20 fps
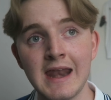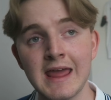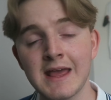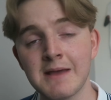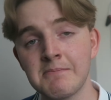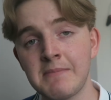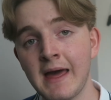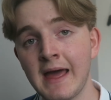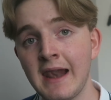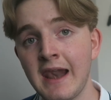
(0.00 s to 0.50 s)
and he
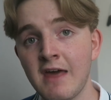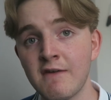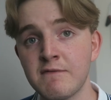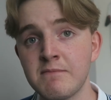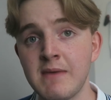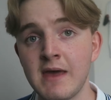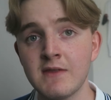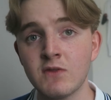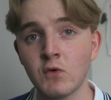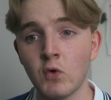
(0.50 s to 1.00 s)
can play at
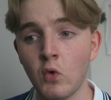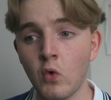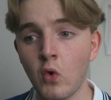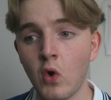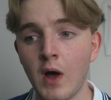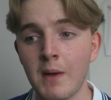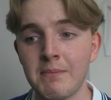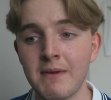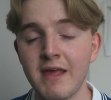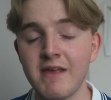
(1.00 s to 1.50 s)
left mid
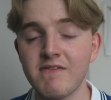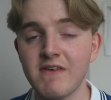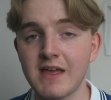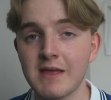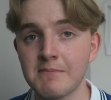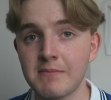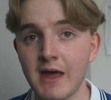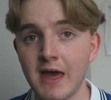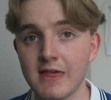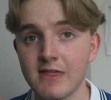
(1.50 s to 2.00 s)
or I believe he
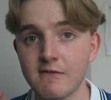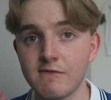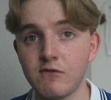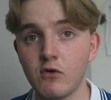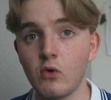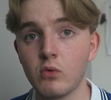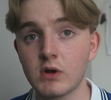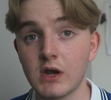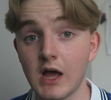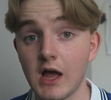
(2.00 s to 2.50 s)
can play as a
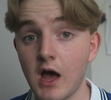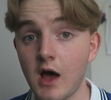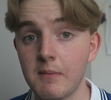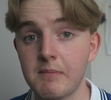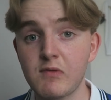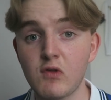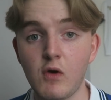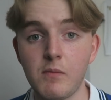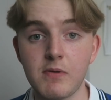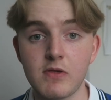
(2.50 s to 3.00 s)
forward like
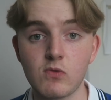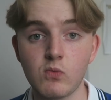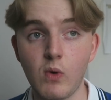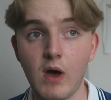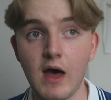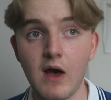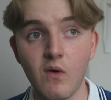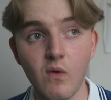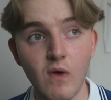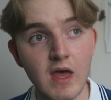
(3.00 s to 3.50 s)
up top as
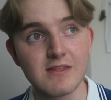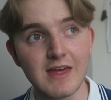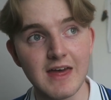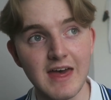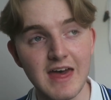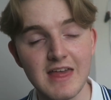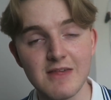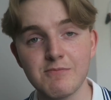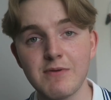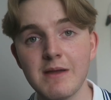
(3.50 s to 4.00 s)
well. So
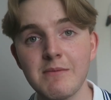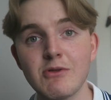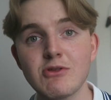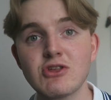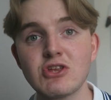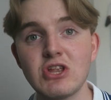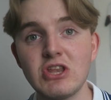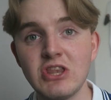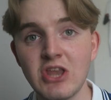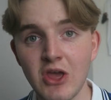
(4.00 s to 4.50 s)
that's pretty
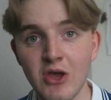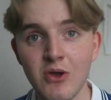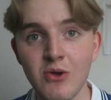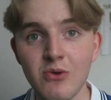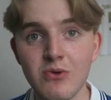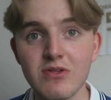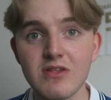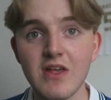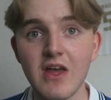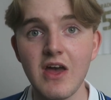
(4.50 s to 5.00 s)
much the
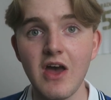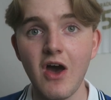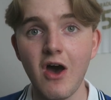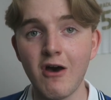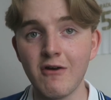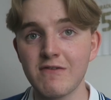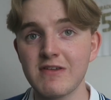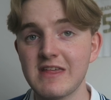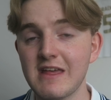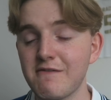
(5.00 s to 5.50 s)
news.
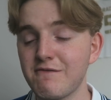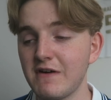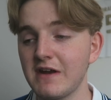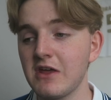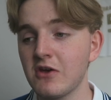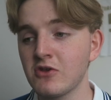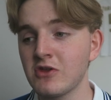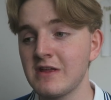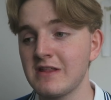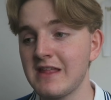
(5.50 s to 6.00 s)
Obviously
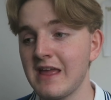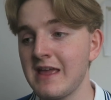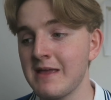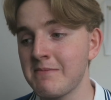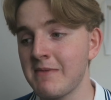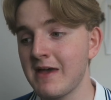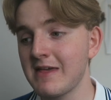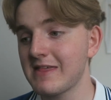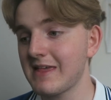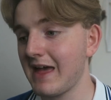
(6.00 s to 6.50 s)
Freddie
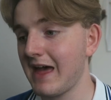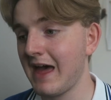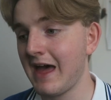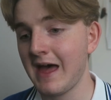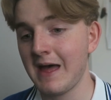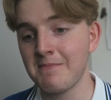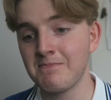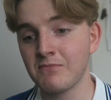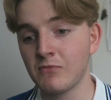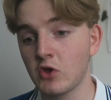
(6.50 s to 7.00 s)
Onyedinma's
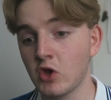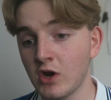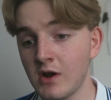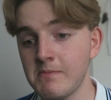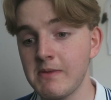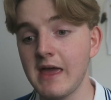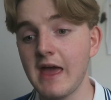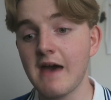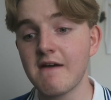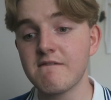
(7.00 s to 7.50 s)
um, going
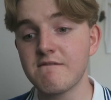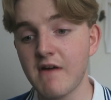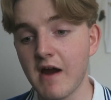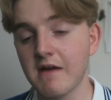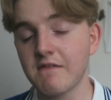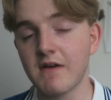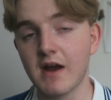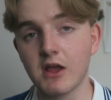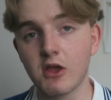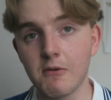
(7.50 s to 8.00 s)
to be a
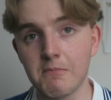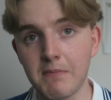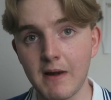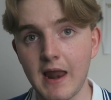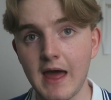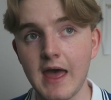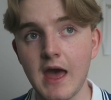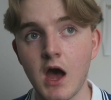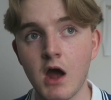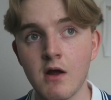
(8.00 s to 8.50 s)
very, very good
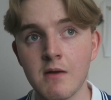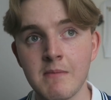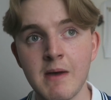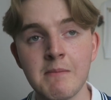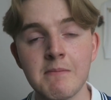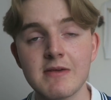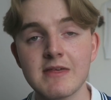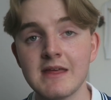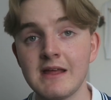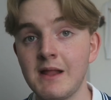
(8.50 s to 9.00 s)
player. I
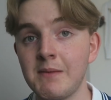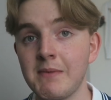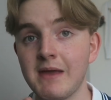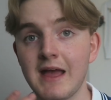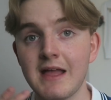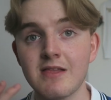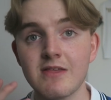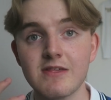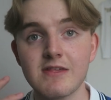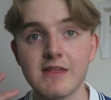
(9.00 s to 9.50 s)
remember seeing him
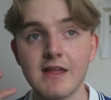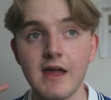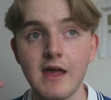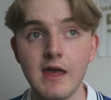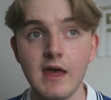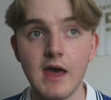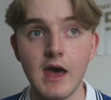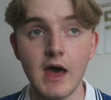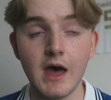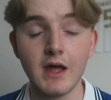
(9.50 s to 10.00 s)
against
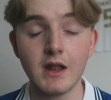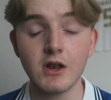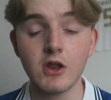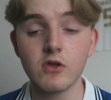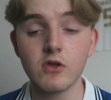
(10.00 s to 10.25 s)
uh,